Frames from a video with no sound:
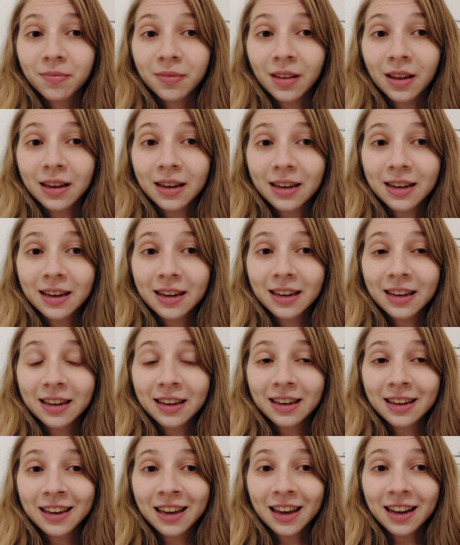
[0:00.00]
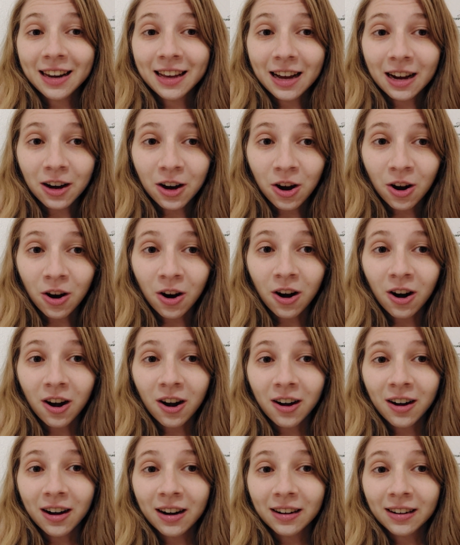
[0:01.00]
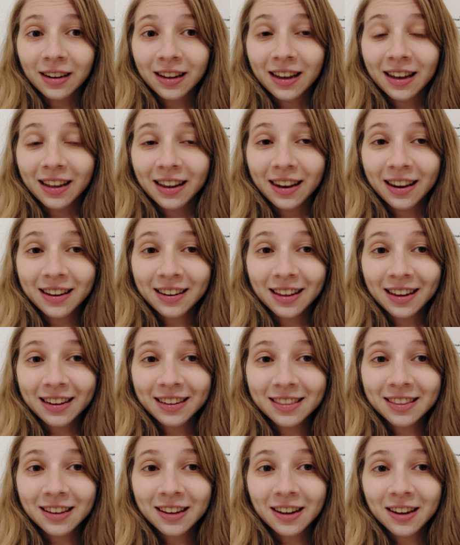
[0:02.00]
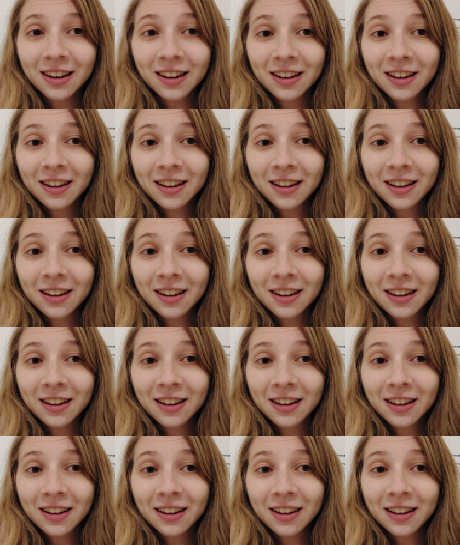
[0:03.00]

like getting a car and getting like the